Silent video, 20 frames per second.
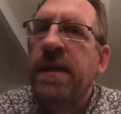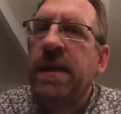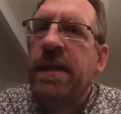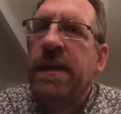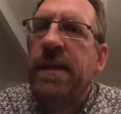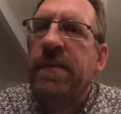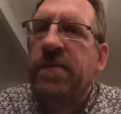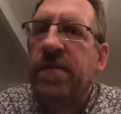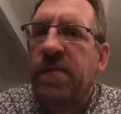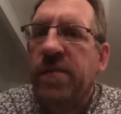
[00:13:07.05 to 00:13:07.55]

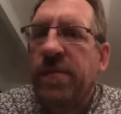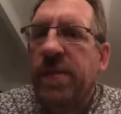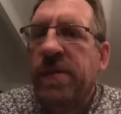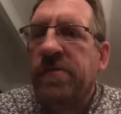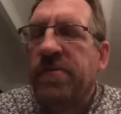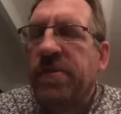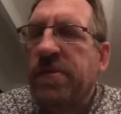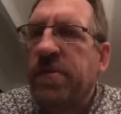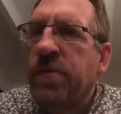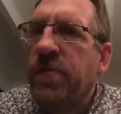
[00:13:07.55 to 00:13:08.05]
Can I have their email
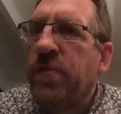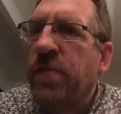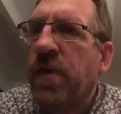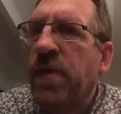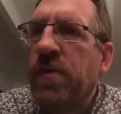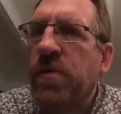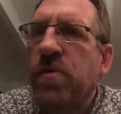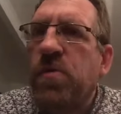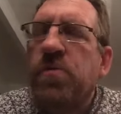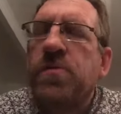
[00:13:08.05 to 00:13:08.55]
addresses,
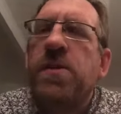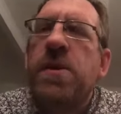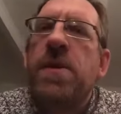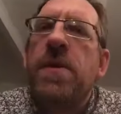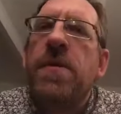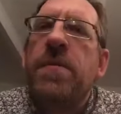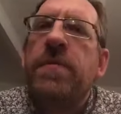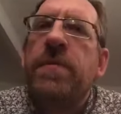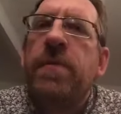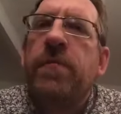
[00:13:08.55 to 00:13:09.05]
phone calls,
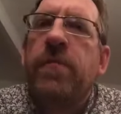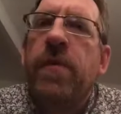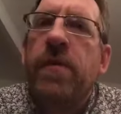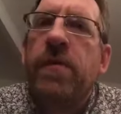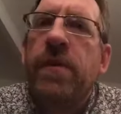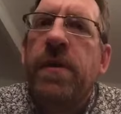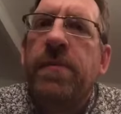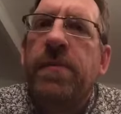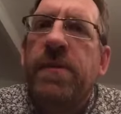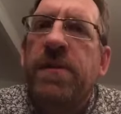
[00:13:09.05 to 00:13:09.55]

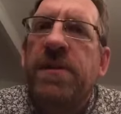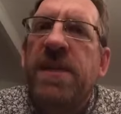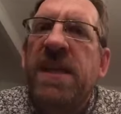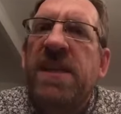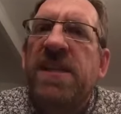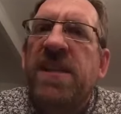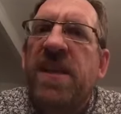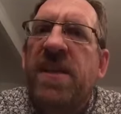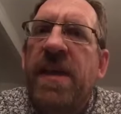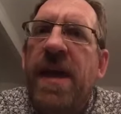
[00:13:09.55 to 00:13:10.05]
phone numbers,
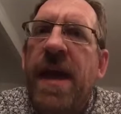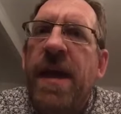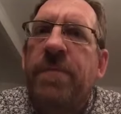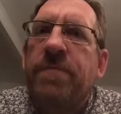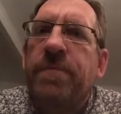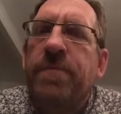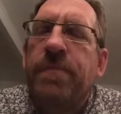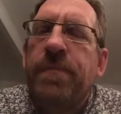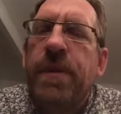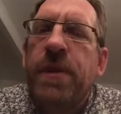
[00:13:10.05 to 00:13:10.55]
things like that?
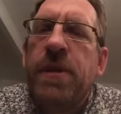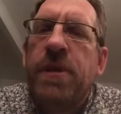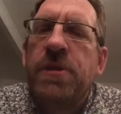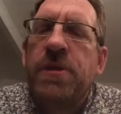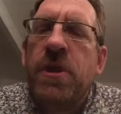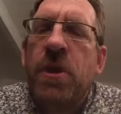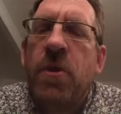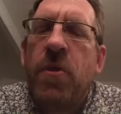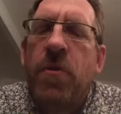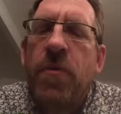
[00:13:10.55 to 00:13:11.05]

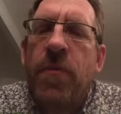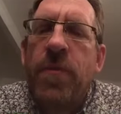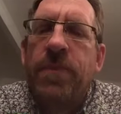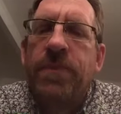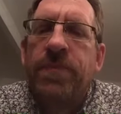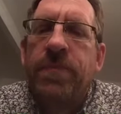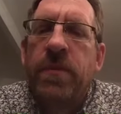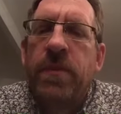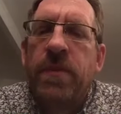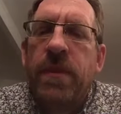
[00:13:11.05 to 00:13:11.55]
Because
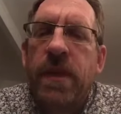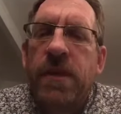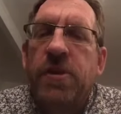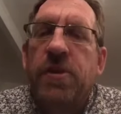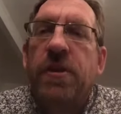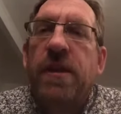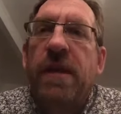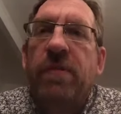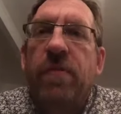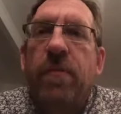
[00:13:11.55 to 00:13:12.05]
they
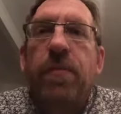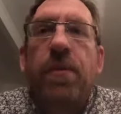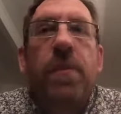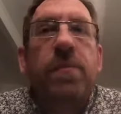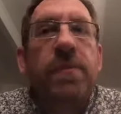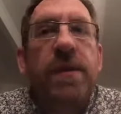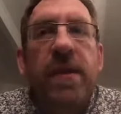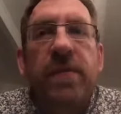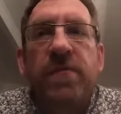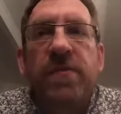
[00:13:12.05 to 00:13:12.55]
shouldn't have a
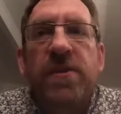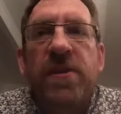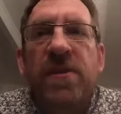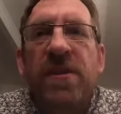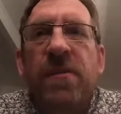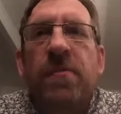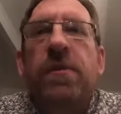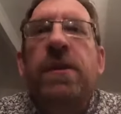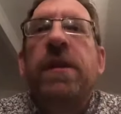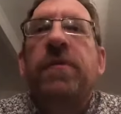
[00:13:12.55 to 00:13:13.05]
problem given to you.
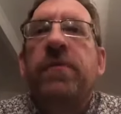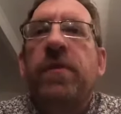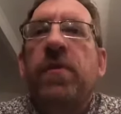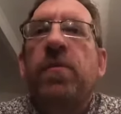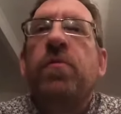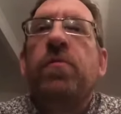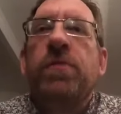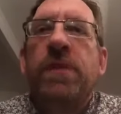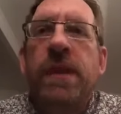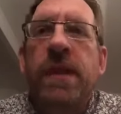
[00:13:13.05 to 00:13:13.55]
They will give
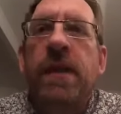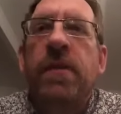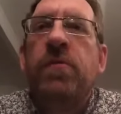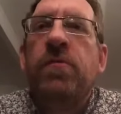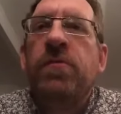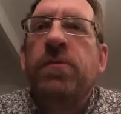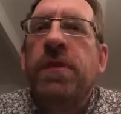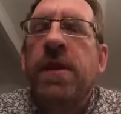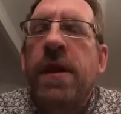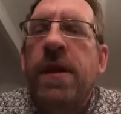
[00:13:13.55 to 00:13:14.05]
you all the
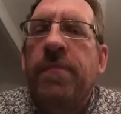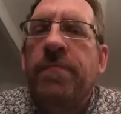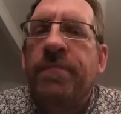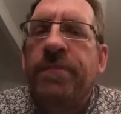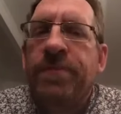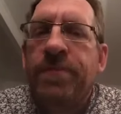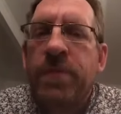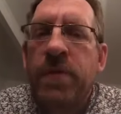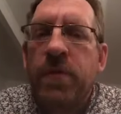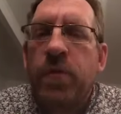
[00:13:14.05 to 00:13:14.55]
old
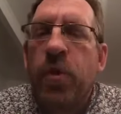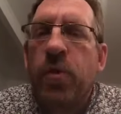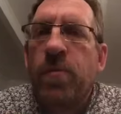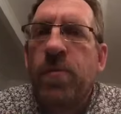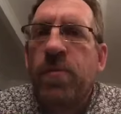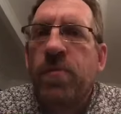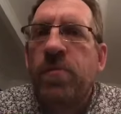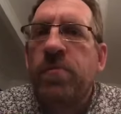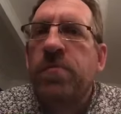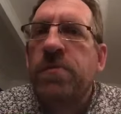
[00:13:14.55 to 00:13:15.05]

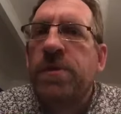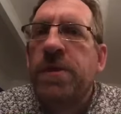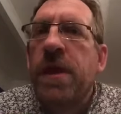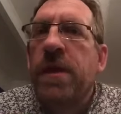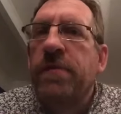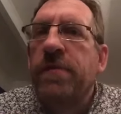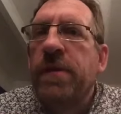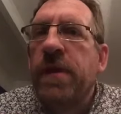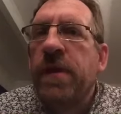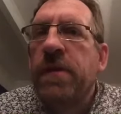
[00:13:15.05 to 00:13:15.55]
normal
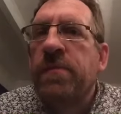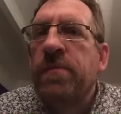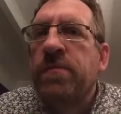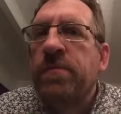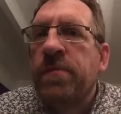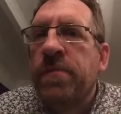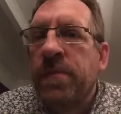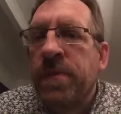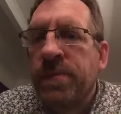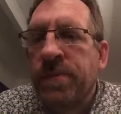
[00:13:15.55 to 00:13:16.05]
stuff, you know,
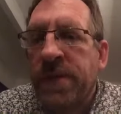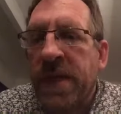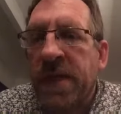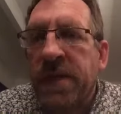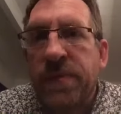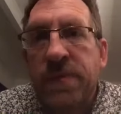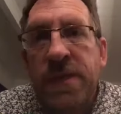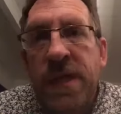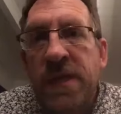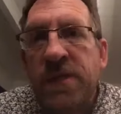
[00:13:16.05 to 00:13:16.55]

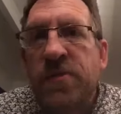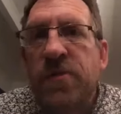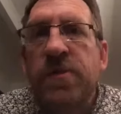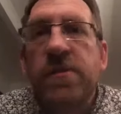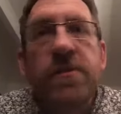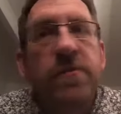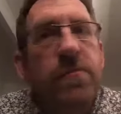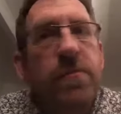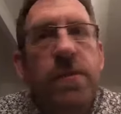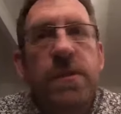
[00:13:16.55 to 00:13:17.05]
data protection and
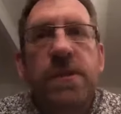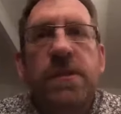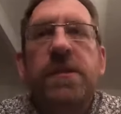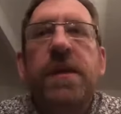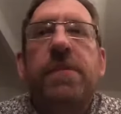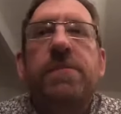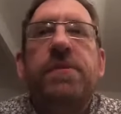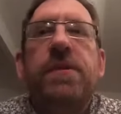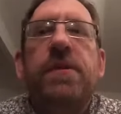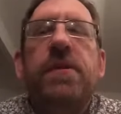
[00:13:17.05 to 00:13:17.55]
stuff, which is
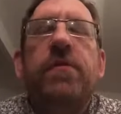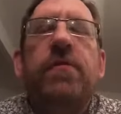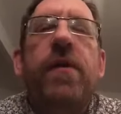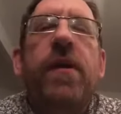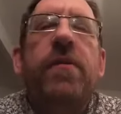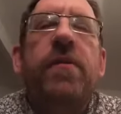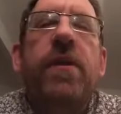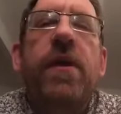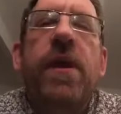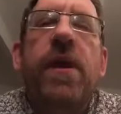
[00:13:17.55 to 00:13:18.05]
absolutely
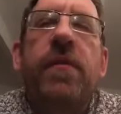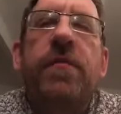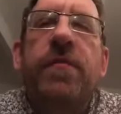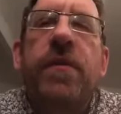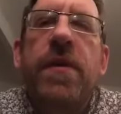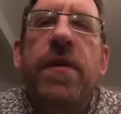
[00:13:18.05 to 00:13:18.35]
fair enough.